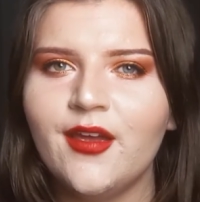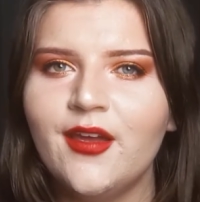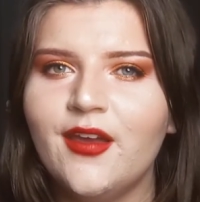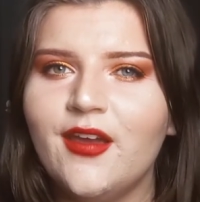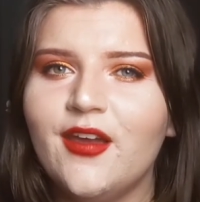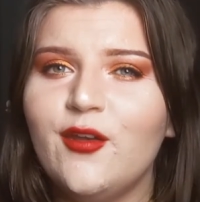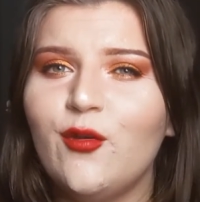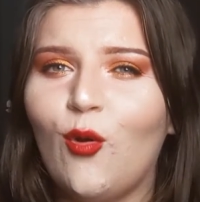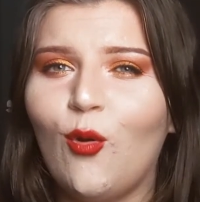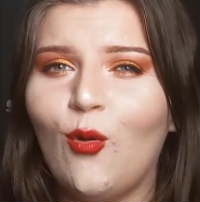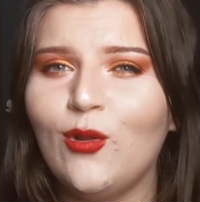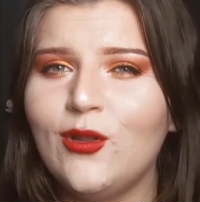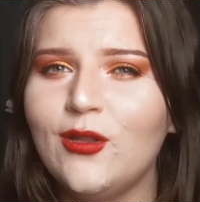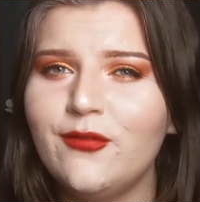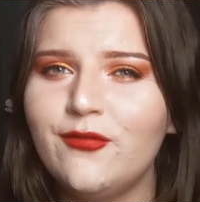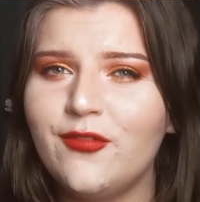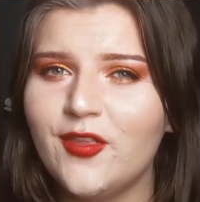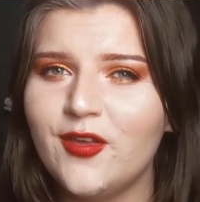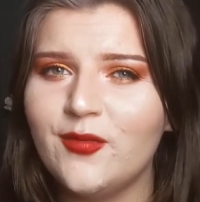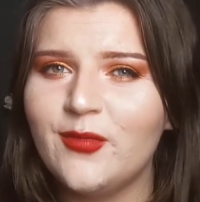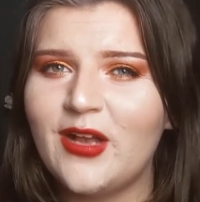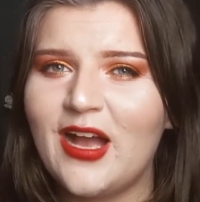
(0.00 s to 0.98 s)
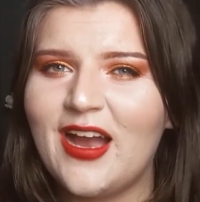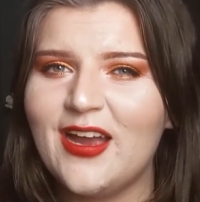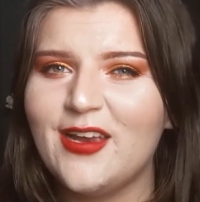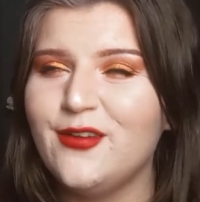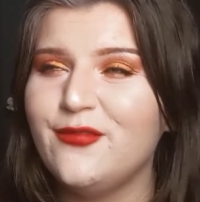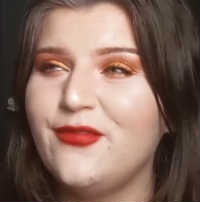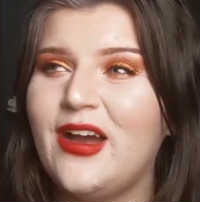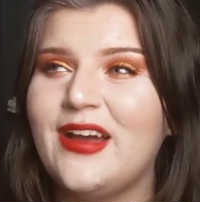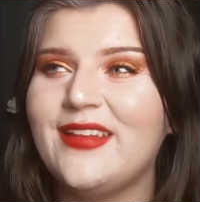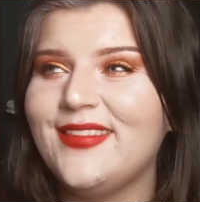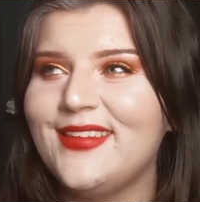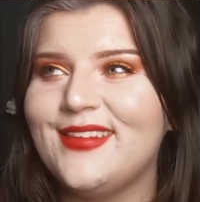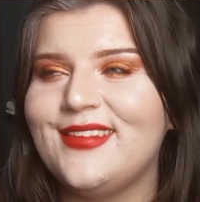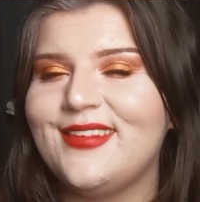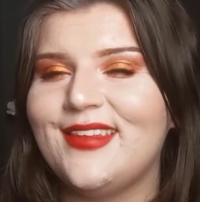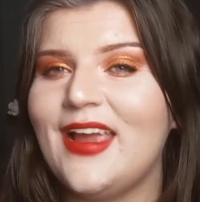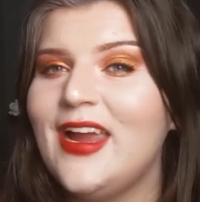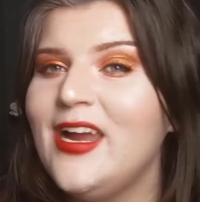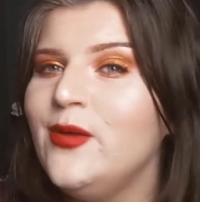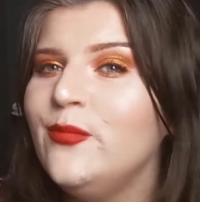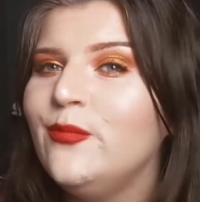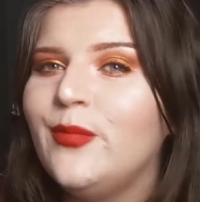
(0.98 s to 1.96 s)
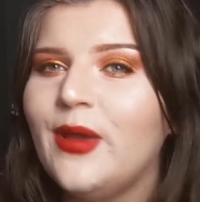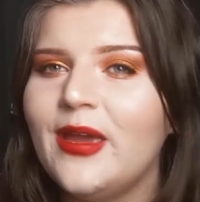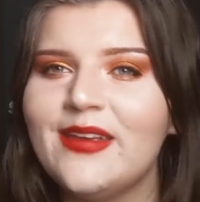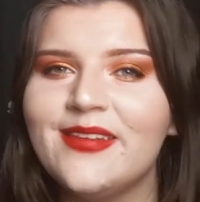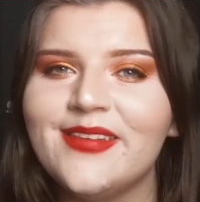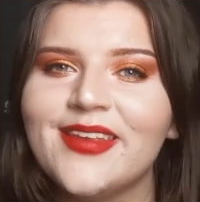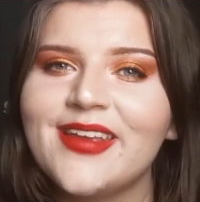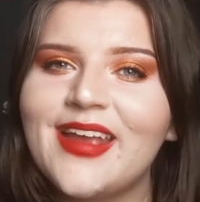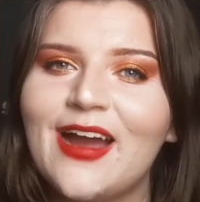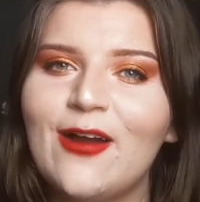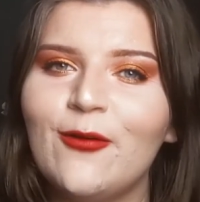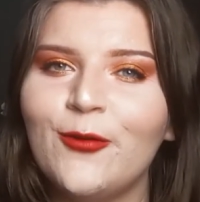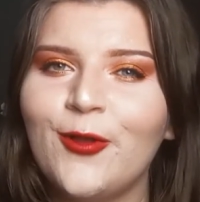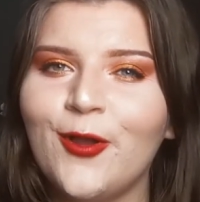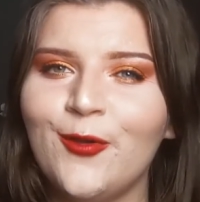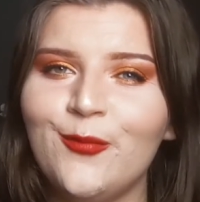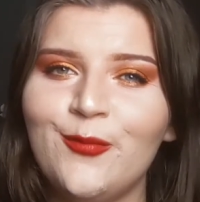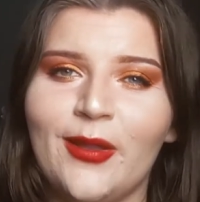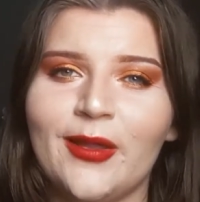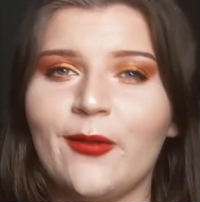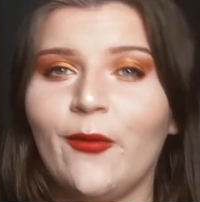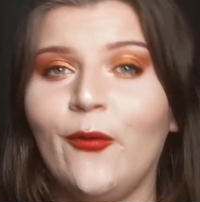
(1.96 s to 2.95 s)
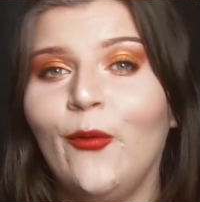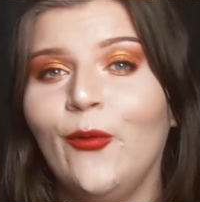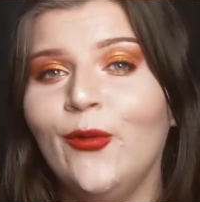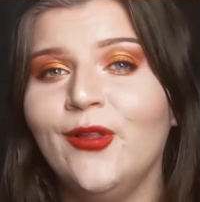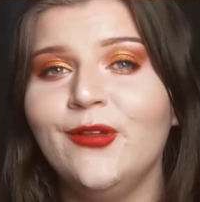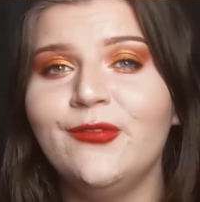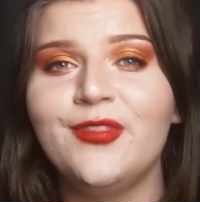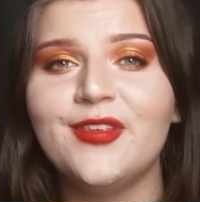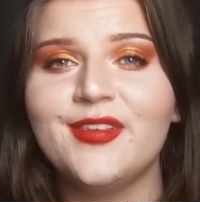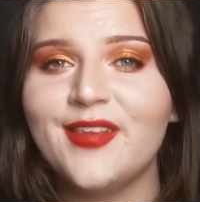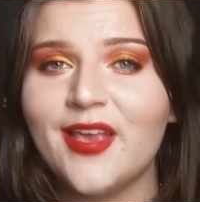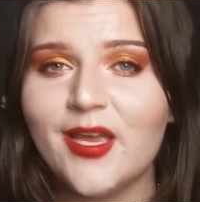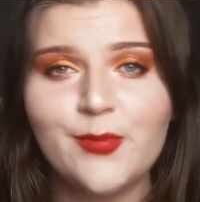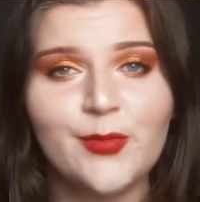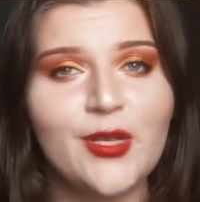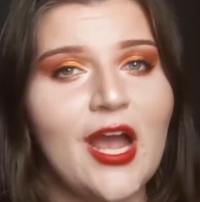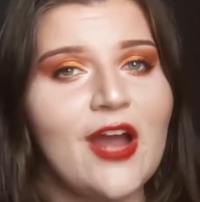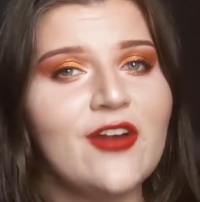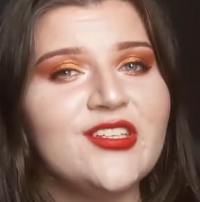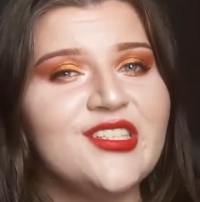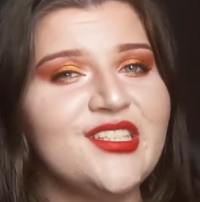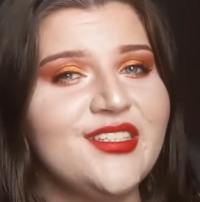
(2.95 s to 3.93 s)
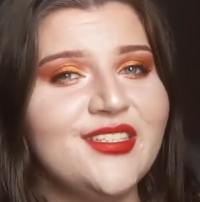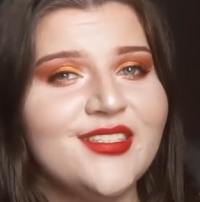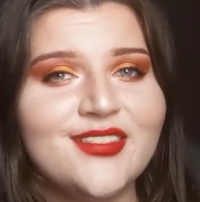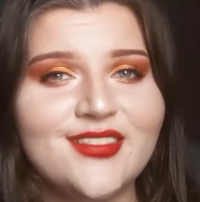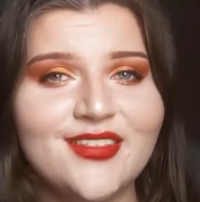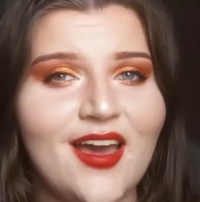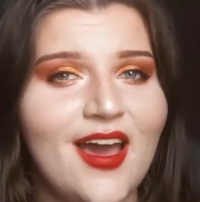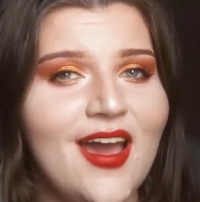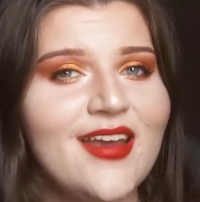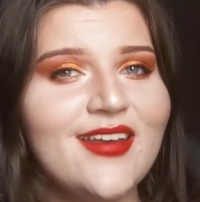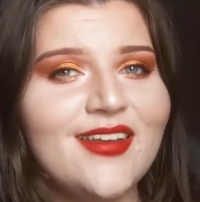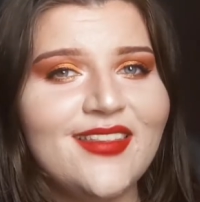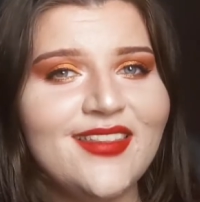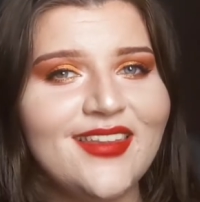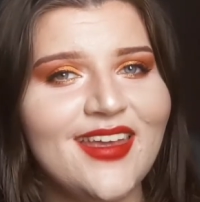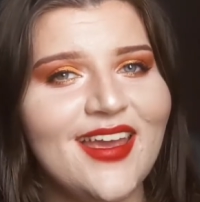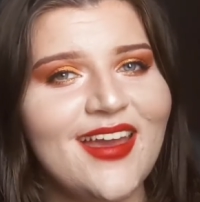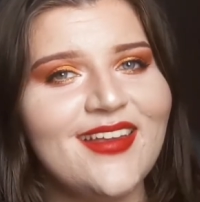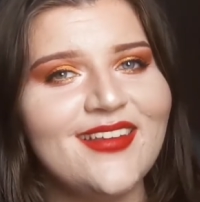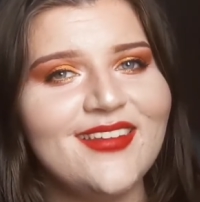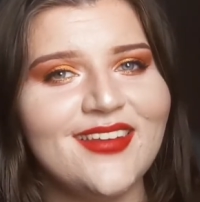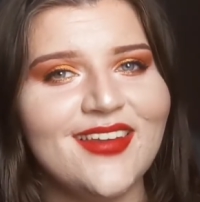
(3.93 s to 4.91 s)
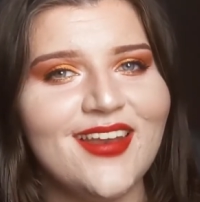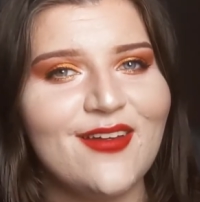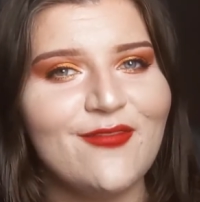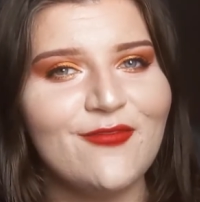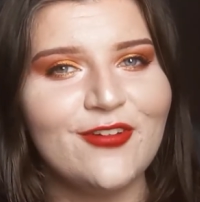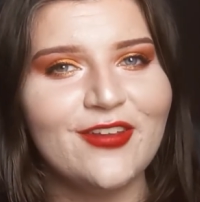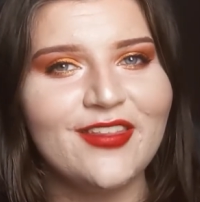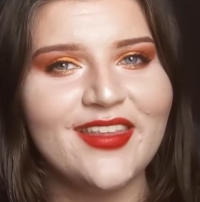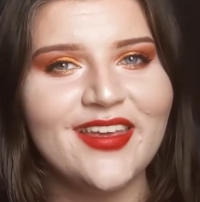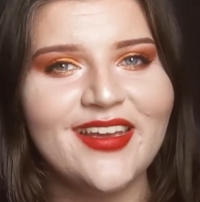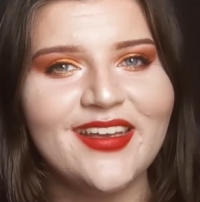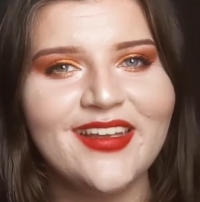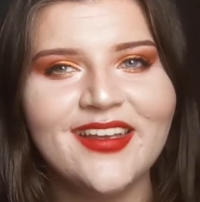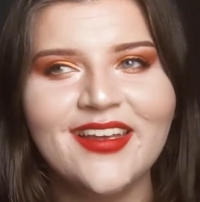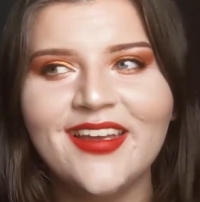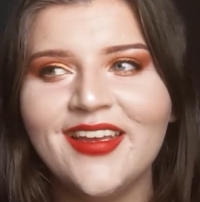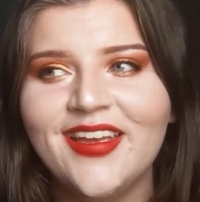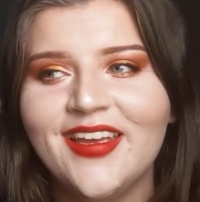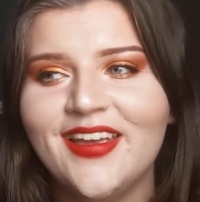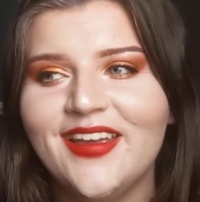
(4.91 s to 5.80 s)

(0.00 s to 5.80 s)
And all of them kind of had the same basic outcome, like all of the same characters died in the end and everything.